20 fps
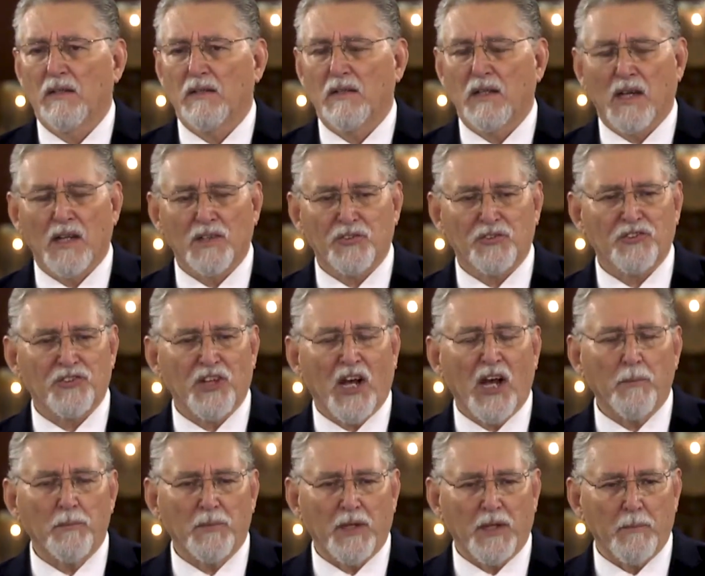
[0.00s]
God
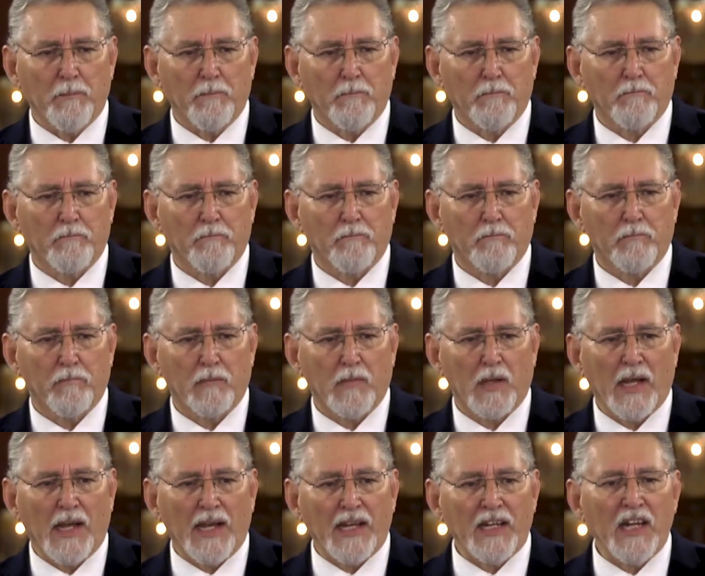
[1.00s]
stopped him
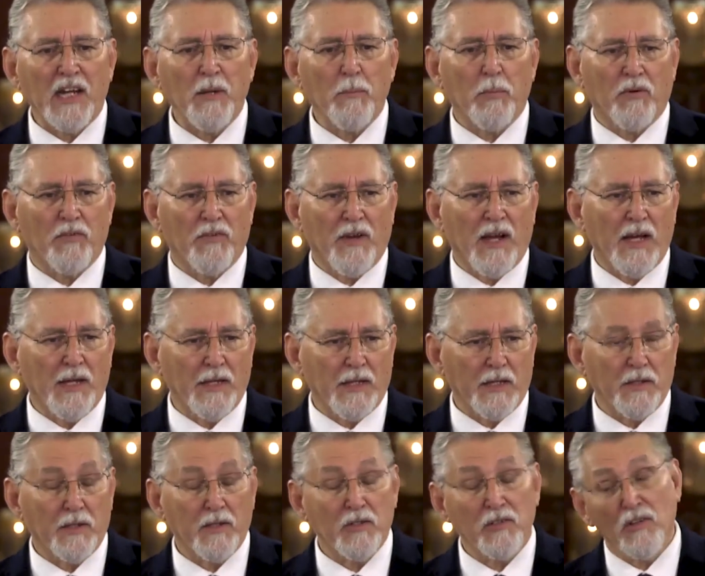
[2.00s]
and he
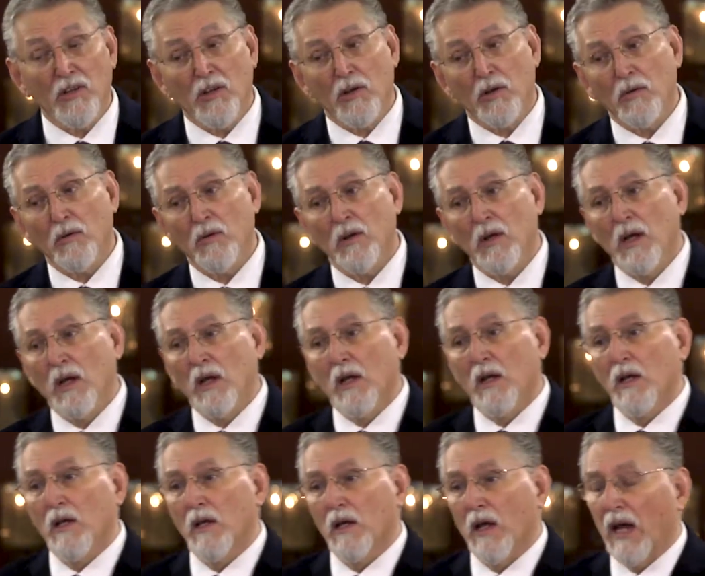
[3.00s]
provided. And you know,
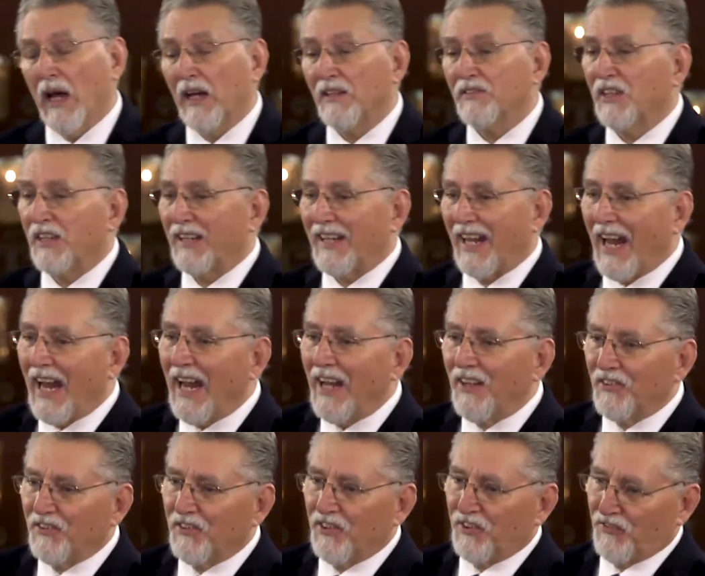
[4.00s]
Isaac
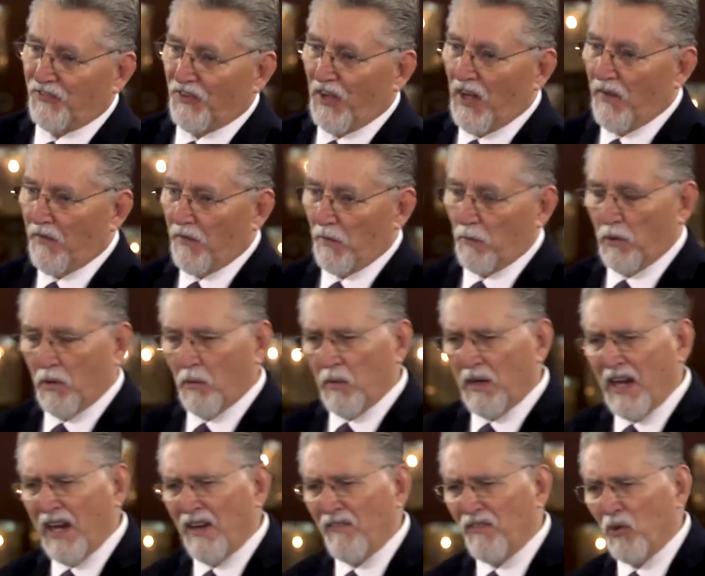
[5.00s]
asked his father, Well,
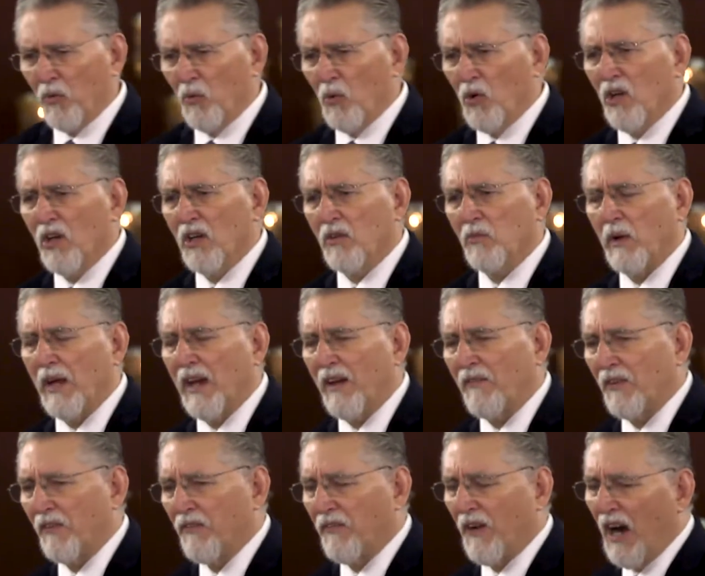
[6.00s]
we have the wood, we
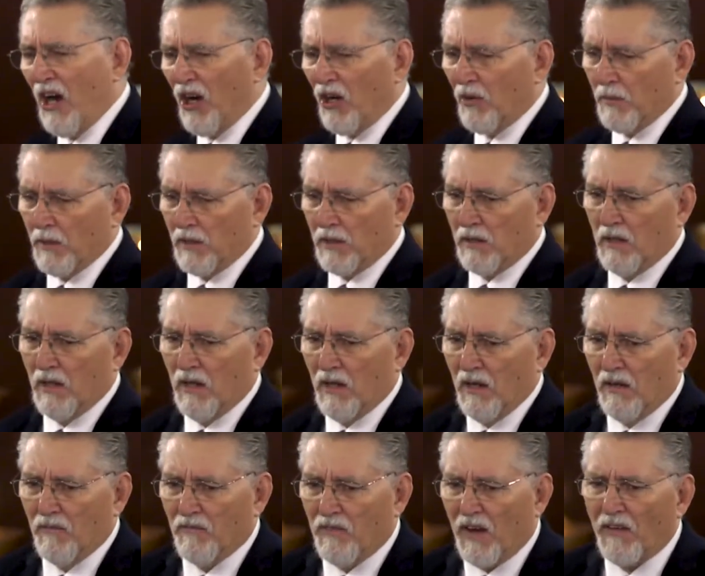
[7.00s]
have the fire, but
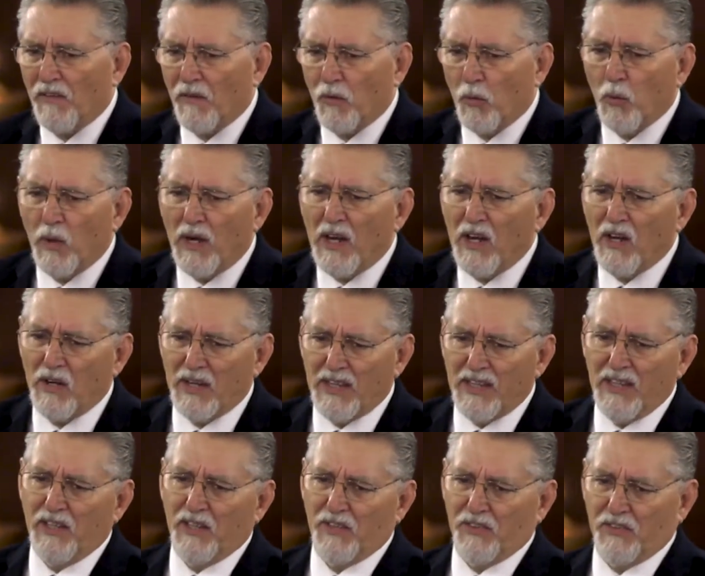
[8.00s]
Father, where
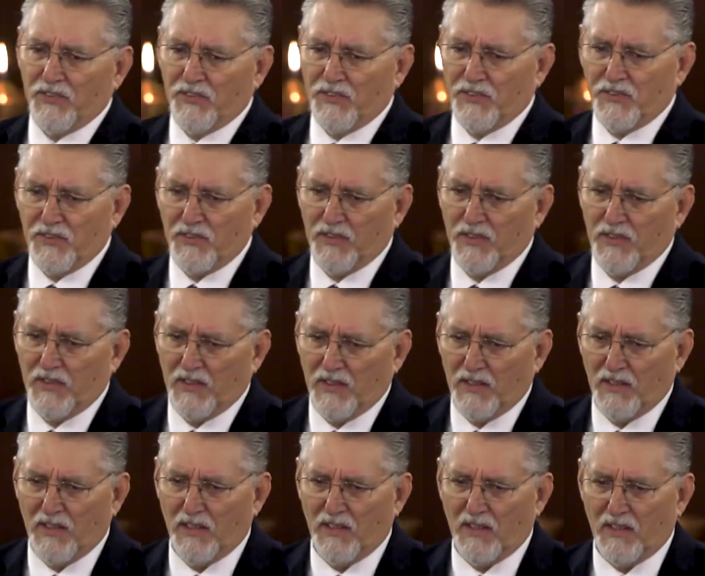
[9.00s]
is
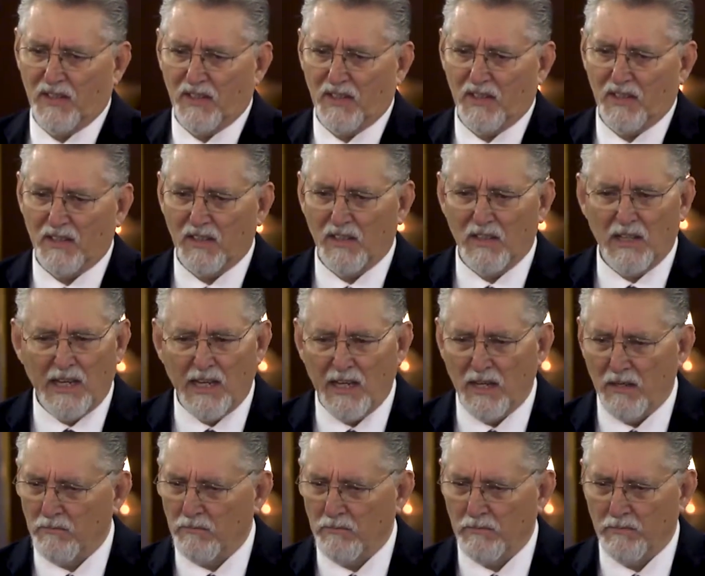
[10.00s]
the
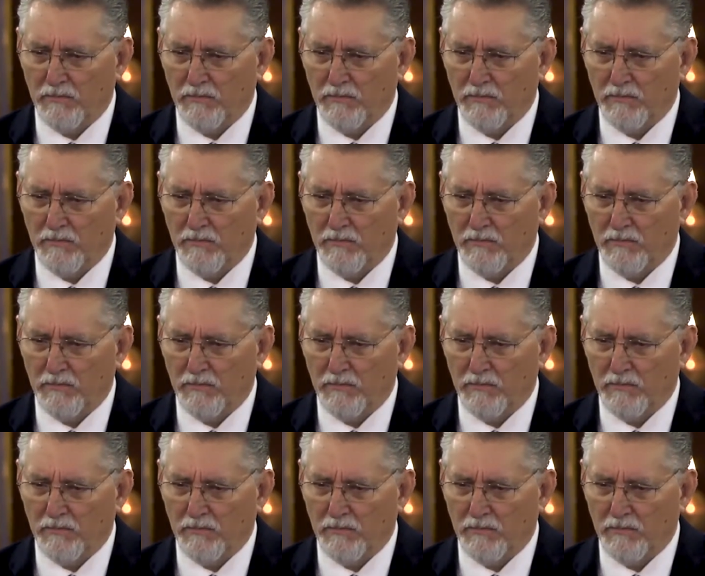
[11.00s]
lamb?